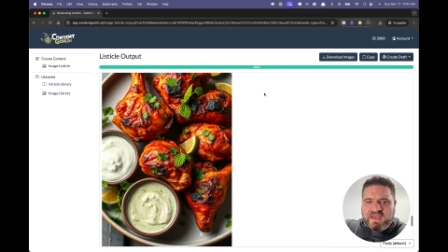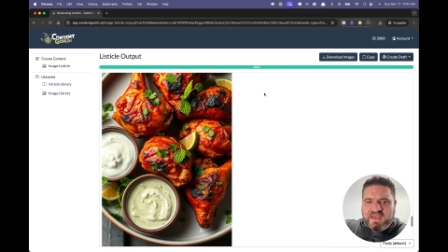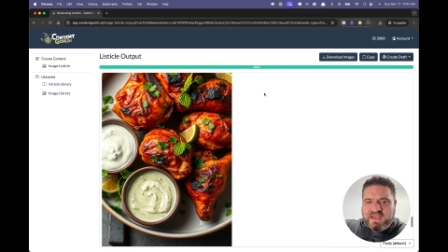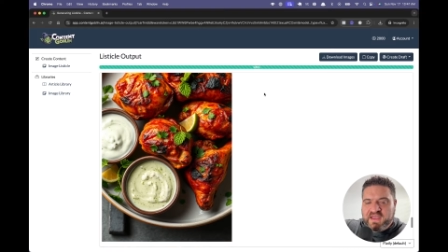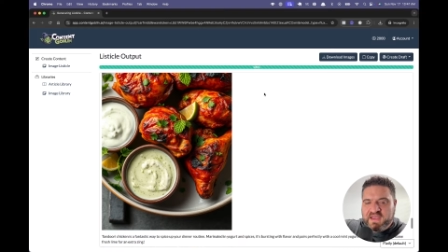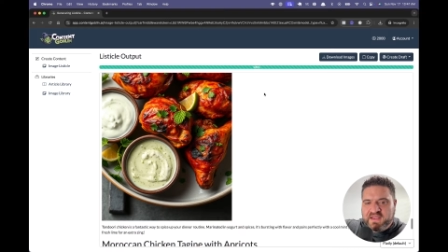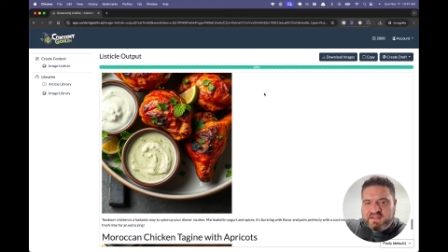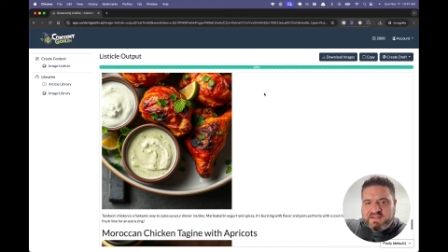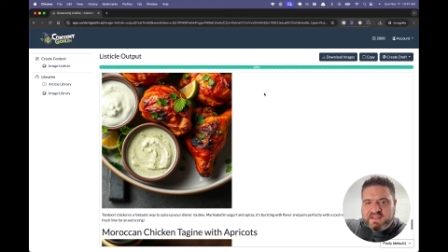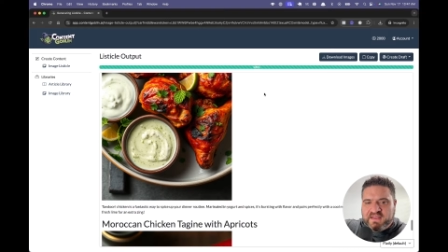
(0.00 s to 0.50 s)

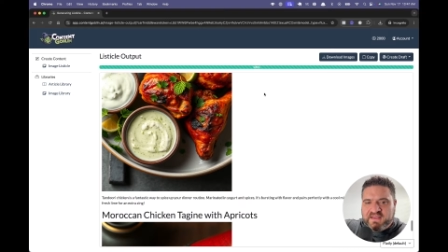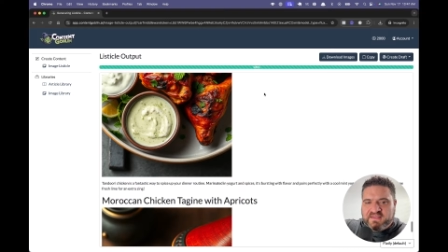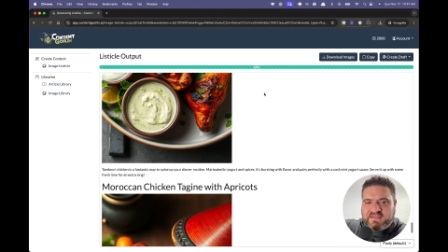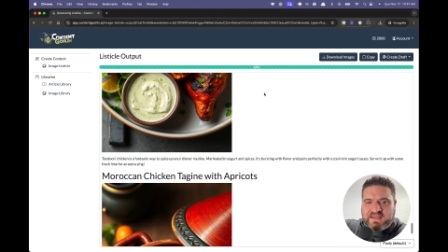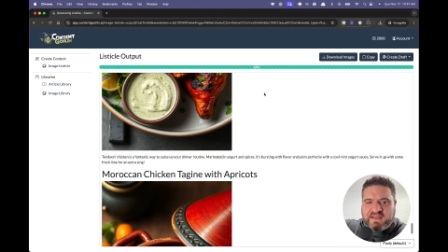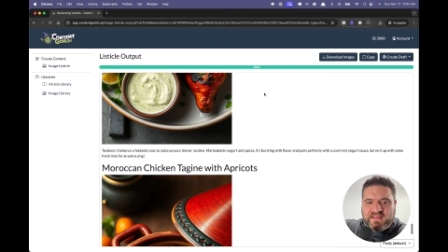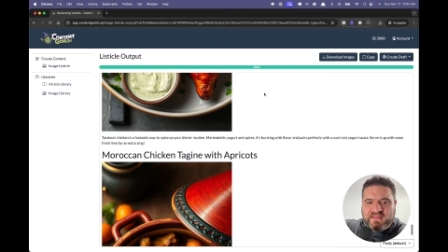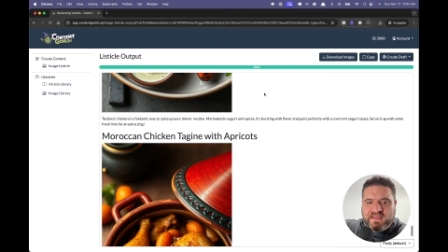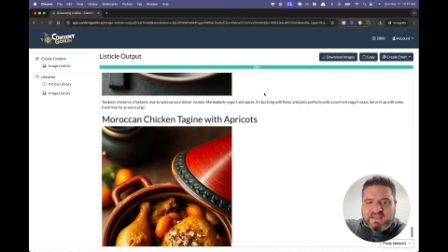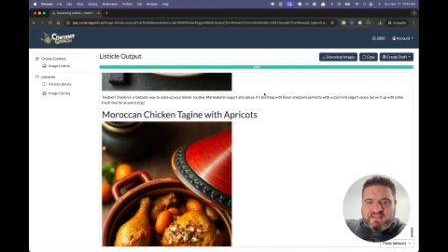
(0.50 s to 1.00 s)
And like I
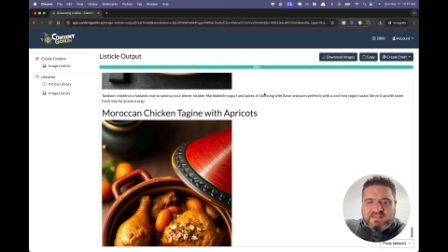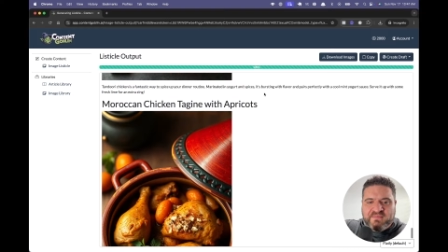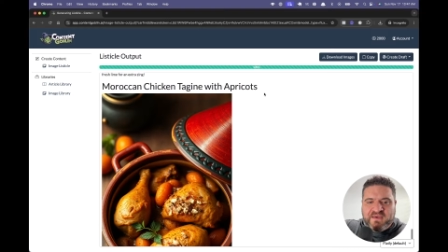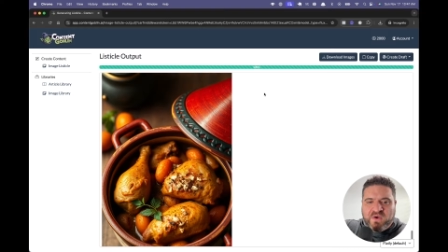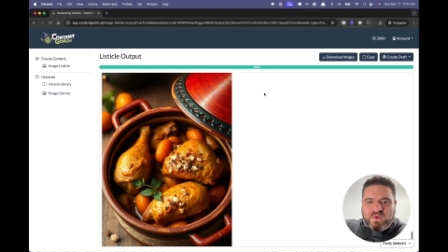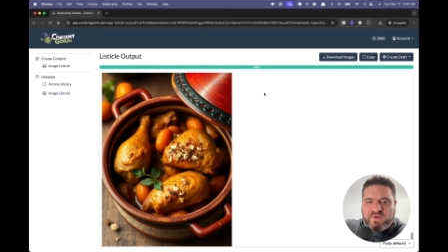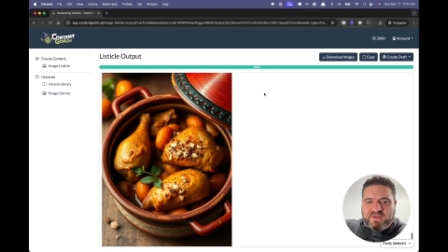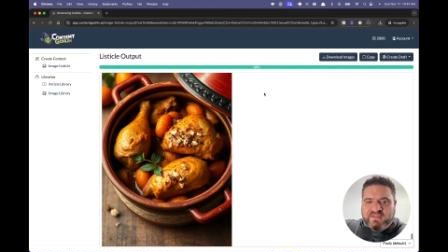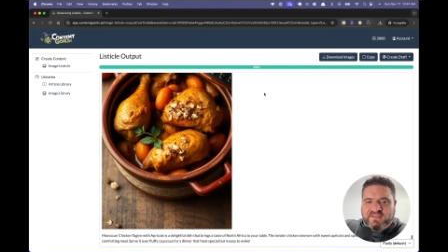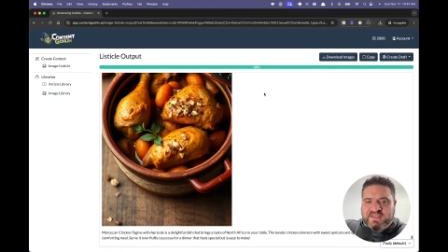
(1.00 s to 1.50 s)
said, it takes
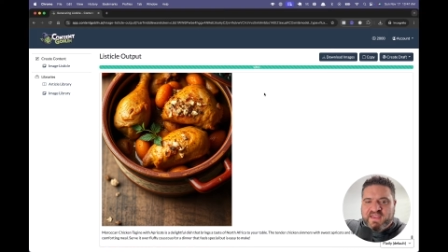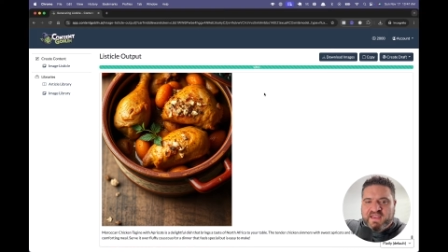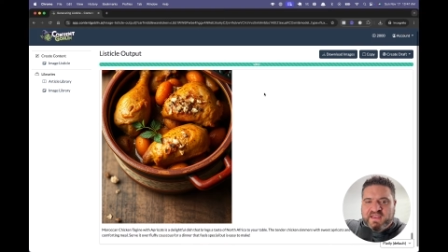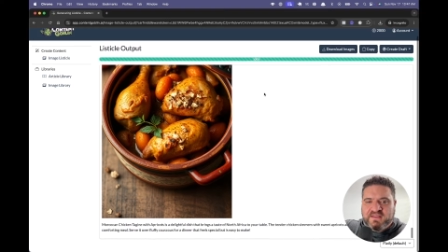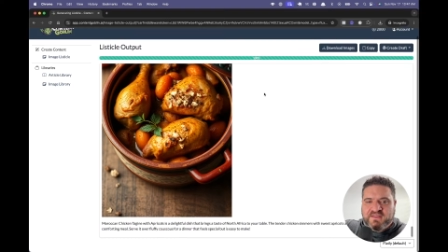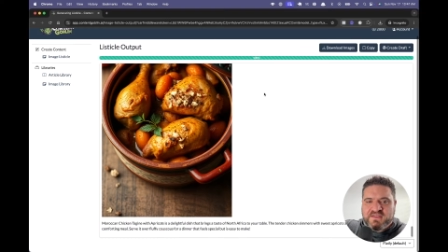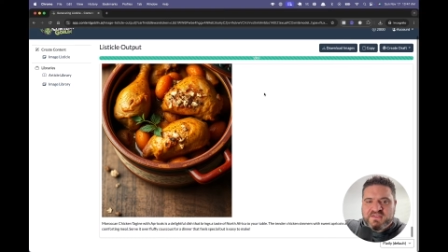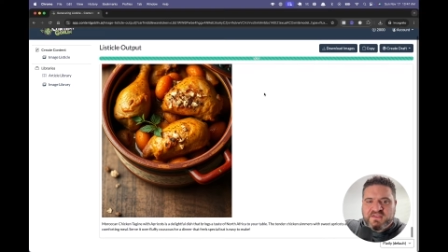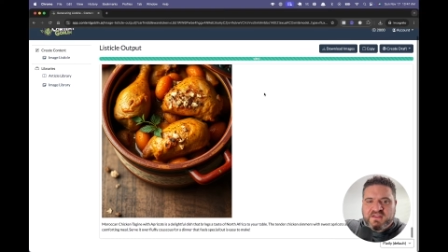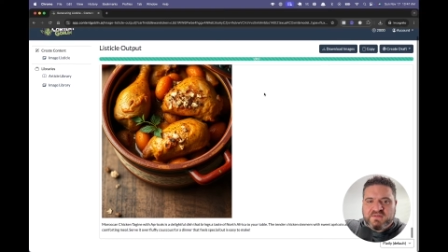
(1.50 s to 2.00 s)
about 1 second
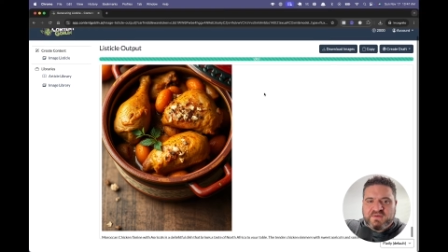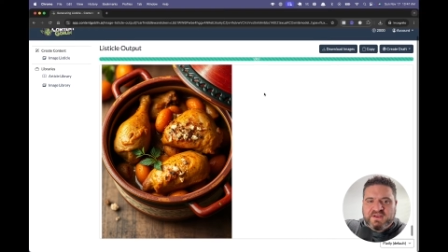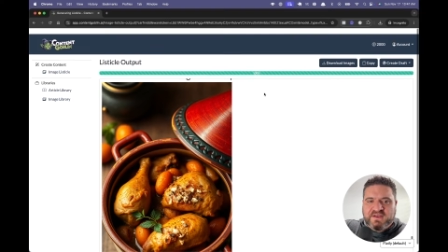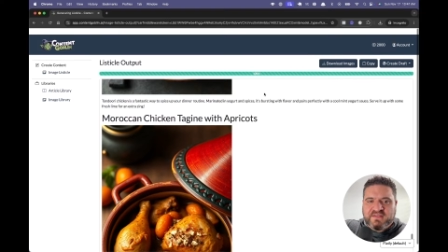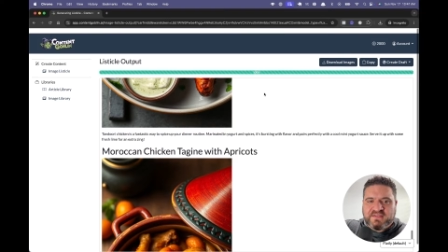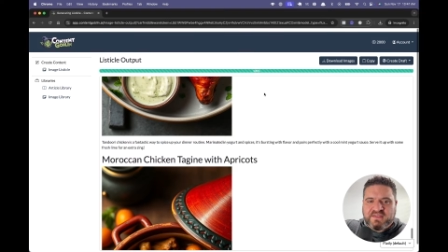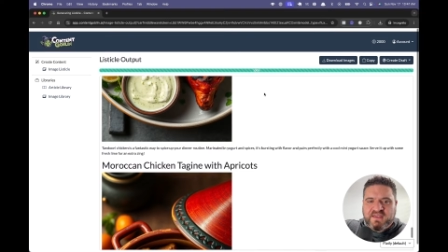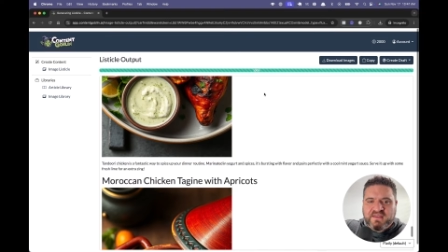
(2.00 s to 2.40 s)
to generate